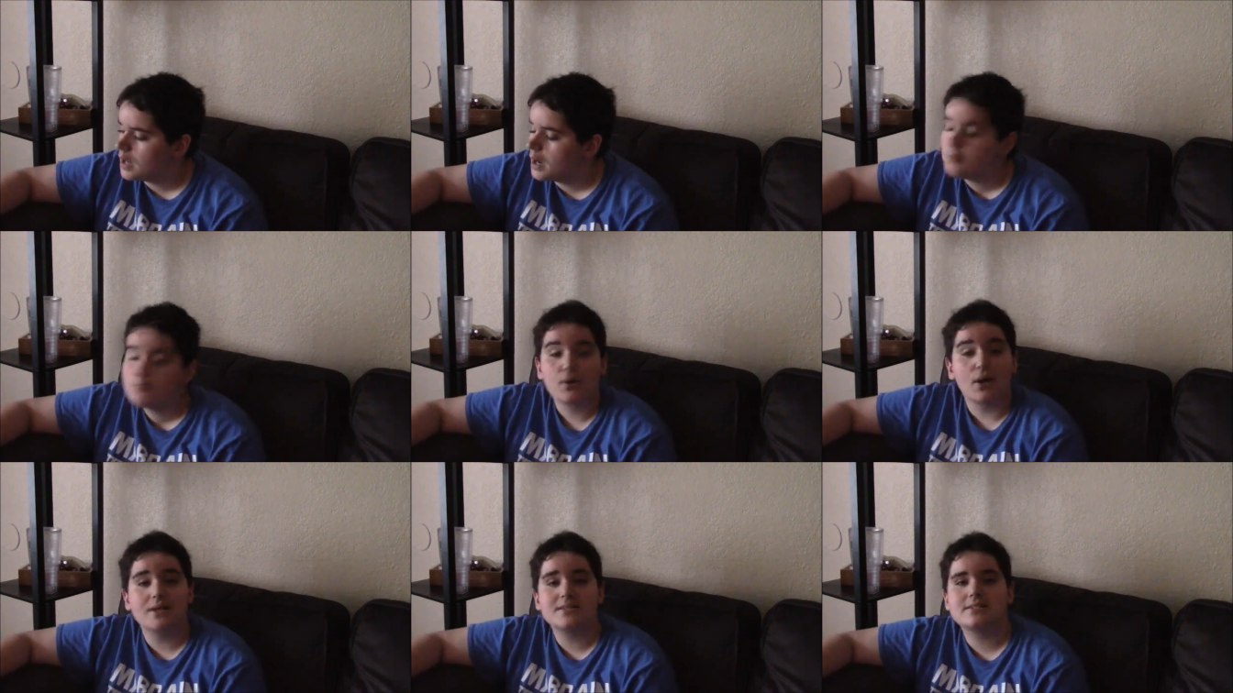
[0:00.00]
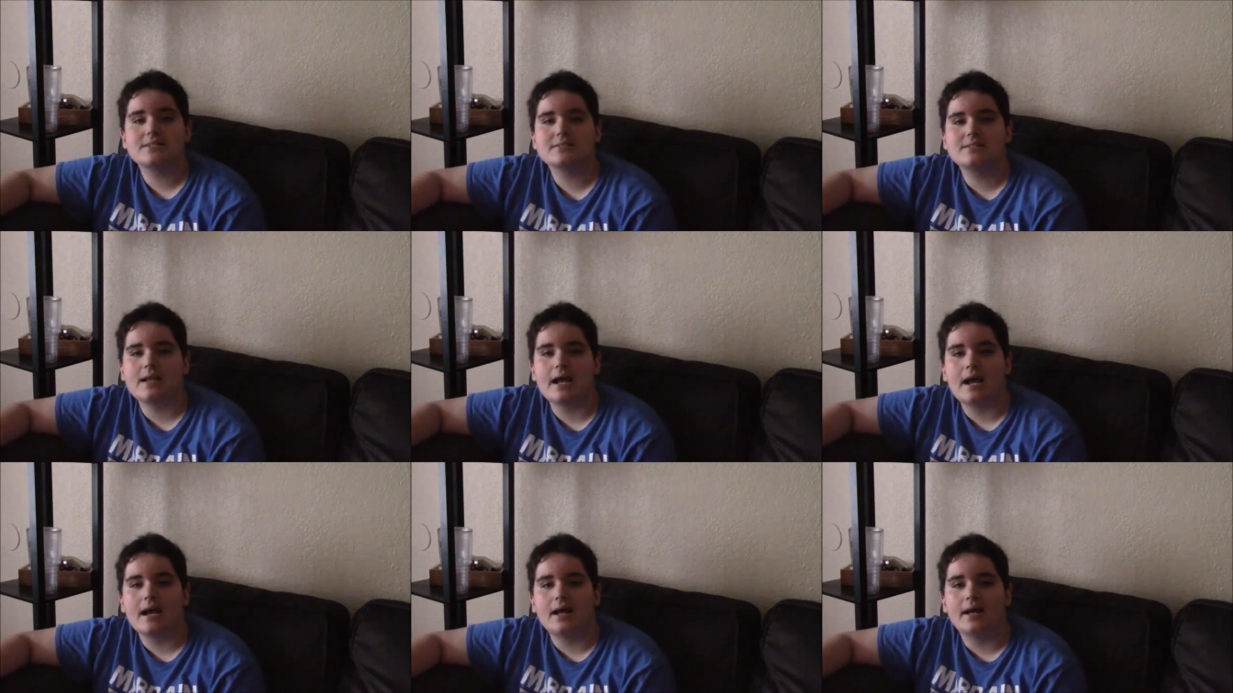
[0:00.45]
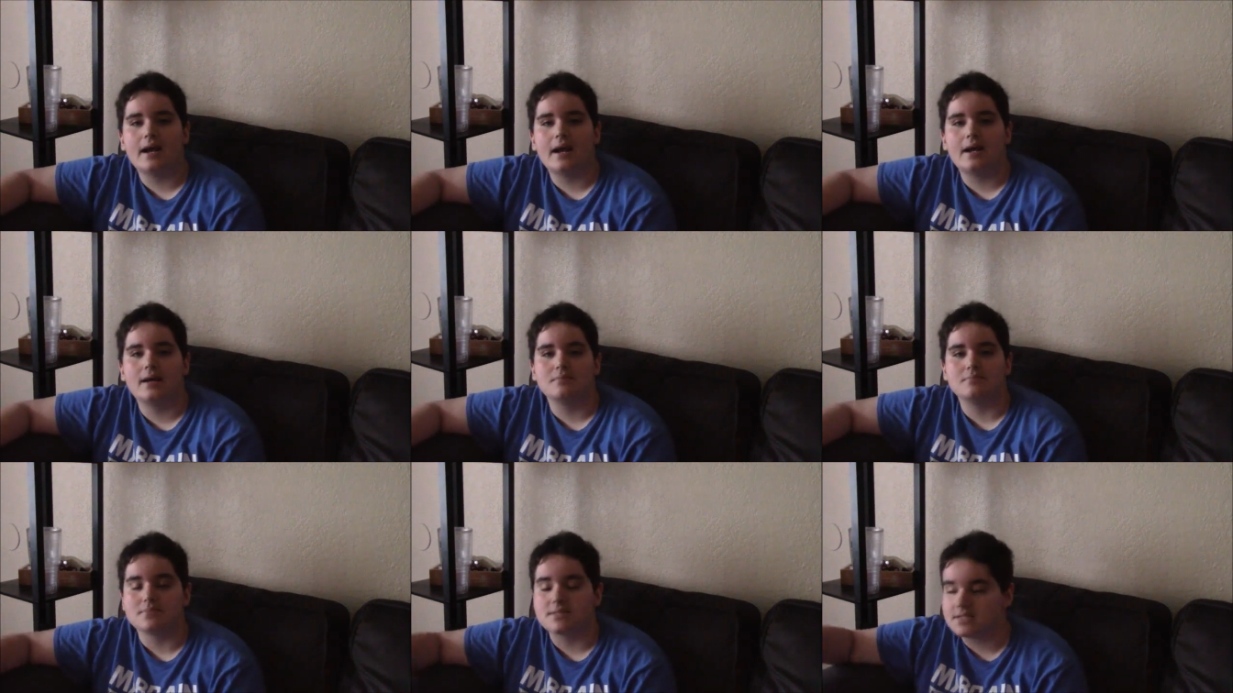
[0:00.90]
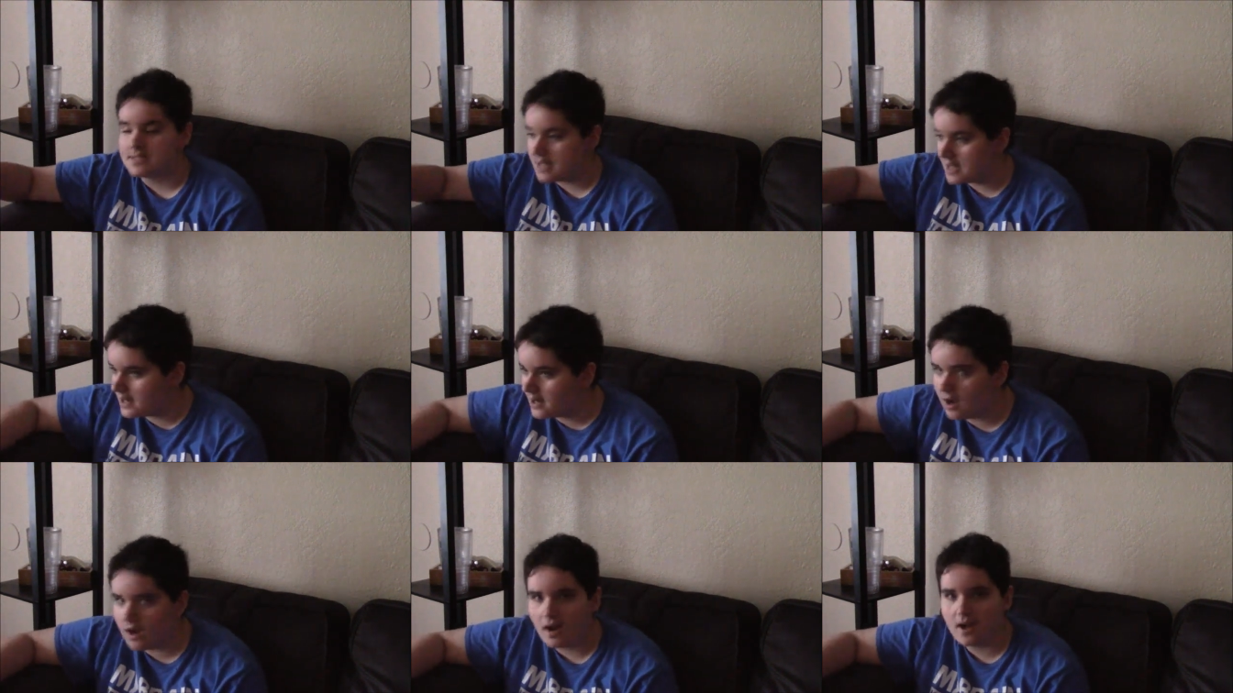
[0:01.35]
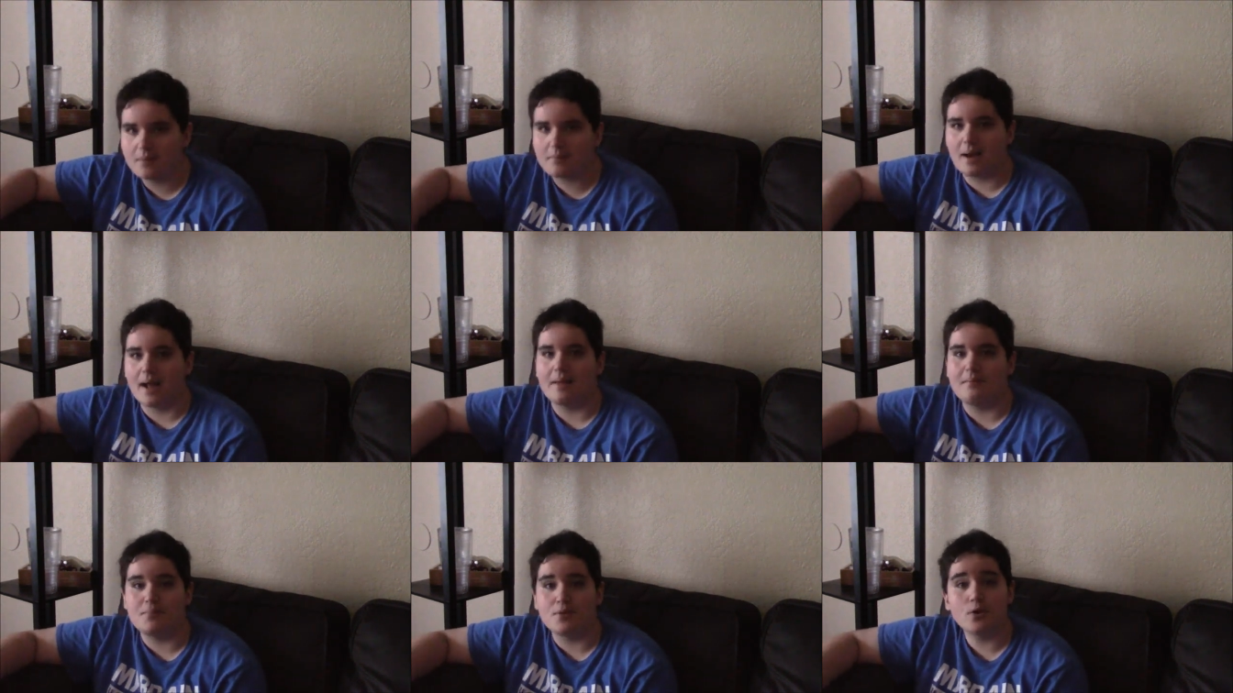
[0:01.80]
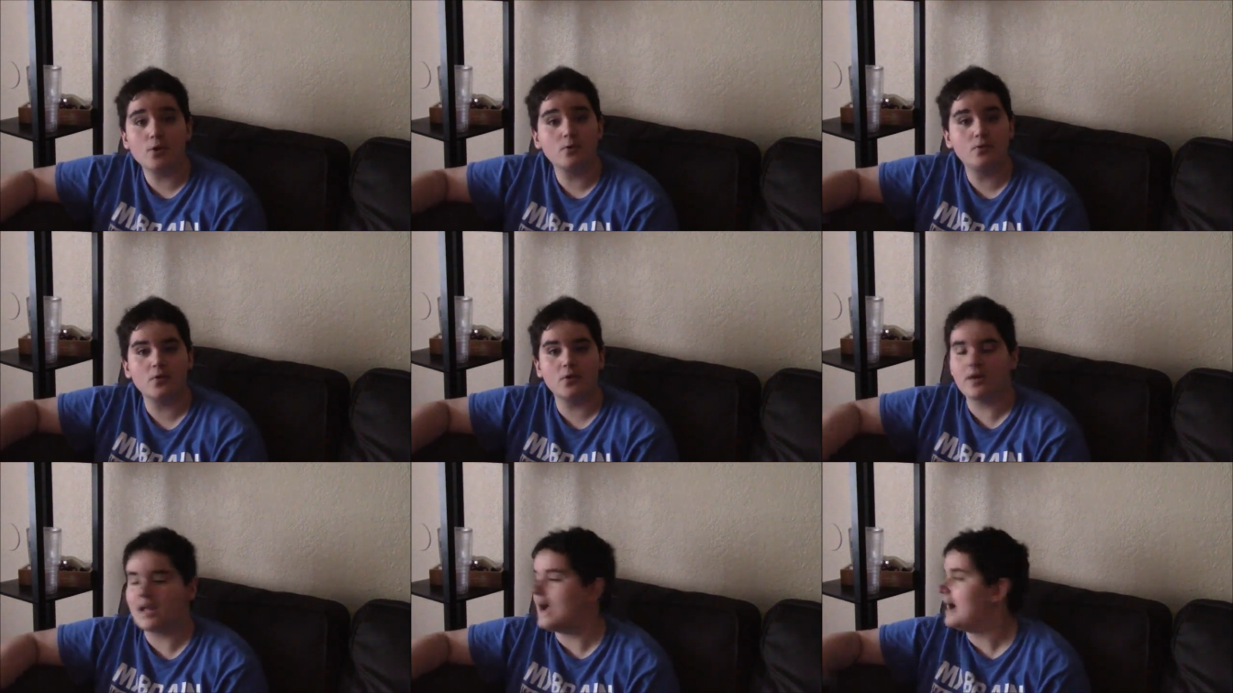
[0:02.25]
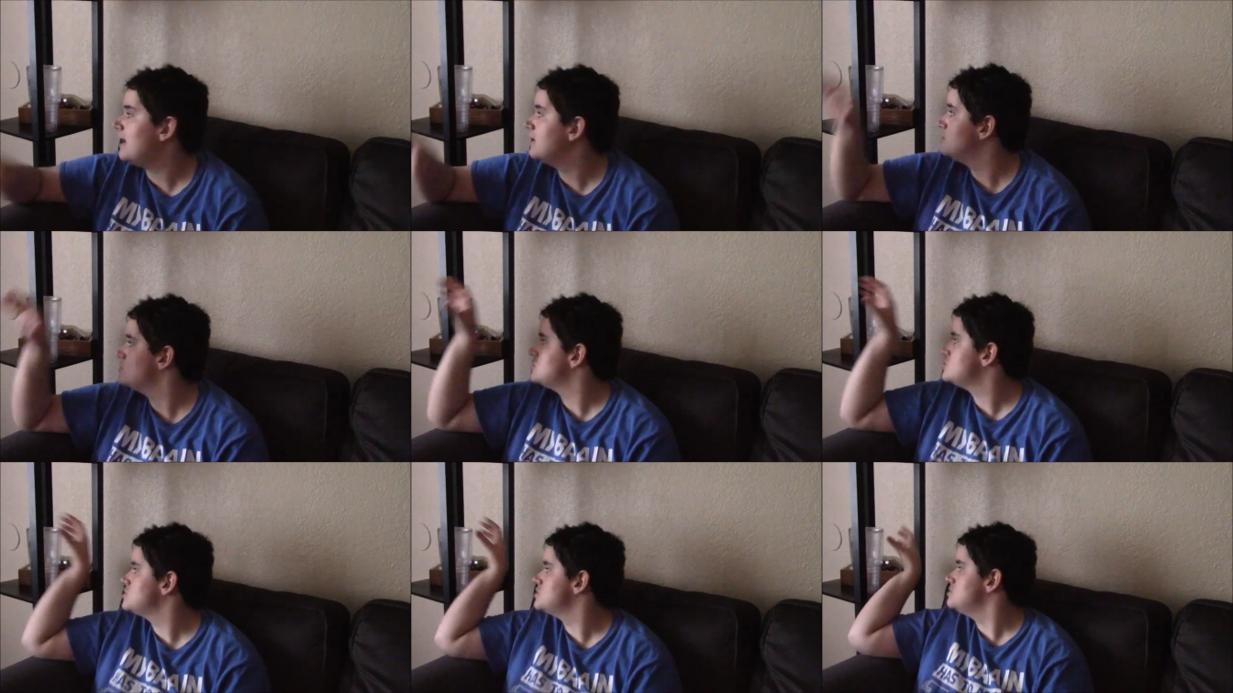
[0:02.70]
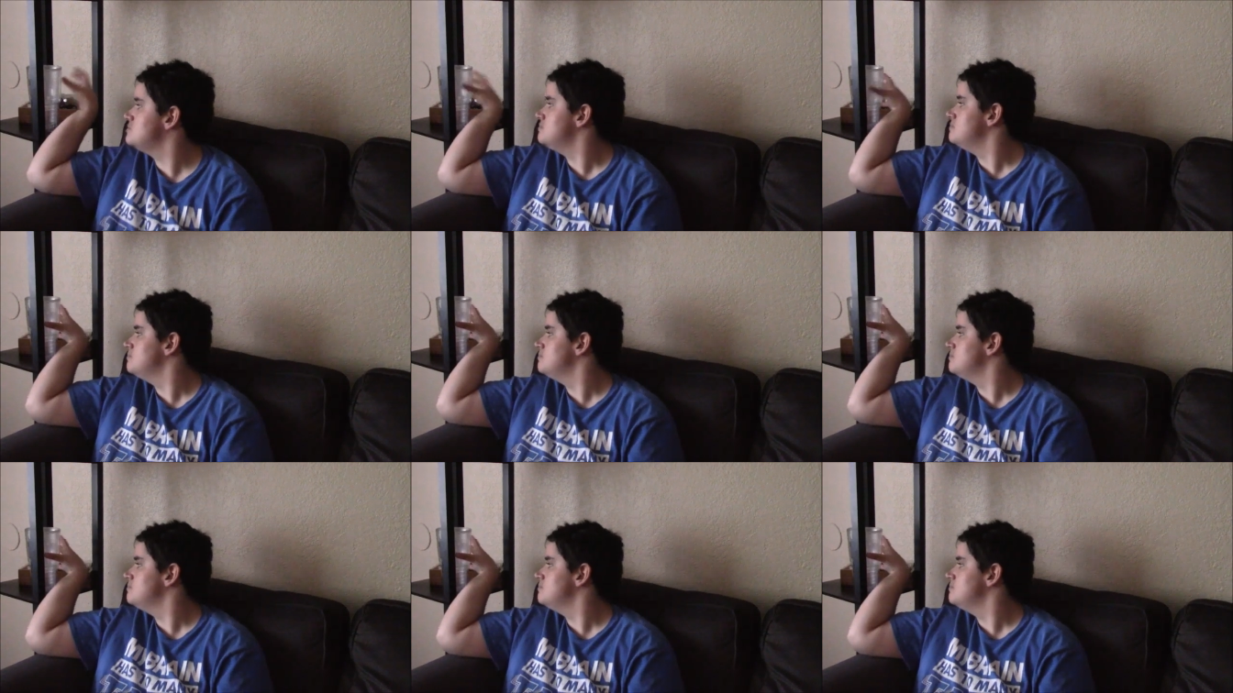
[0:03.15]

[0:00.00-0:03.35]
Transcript: Present day, I'm sitting on my beautiful couch,